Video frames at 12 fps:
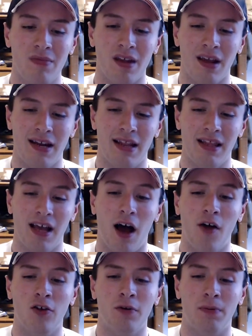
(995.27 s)
And then the
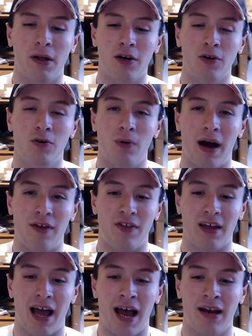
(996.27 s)
other player who I
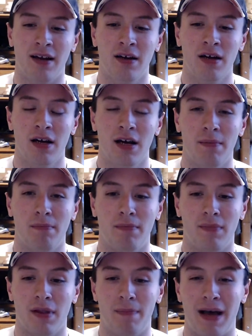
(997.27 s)
think had
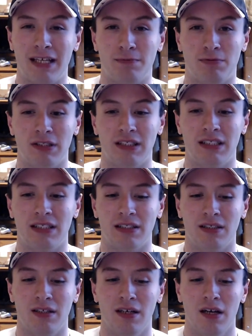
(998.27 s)
the best
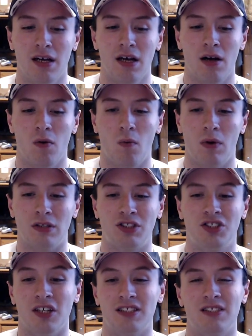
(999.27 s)
preseason was
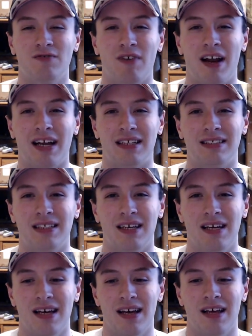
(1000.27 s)
Justin Rennicks.
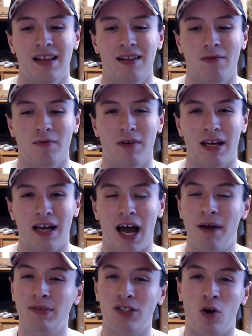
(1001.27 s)
We
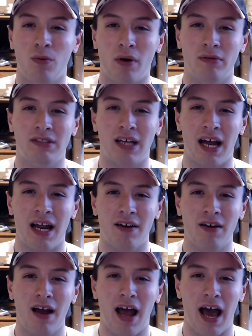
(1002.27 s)
got him as a homegrown
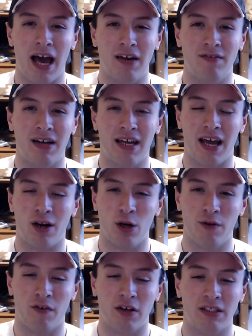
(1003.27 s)
signing out of Indiana
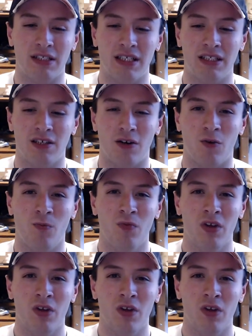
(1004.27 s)
University, so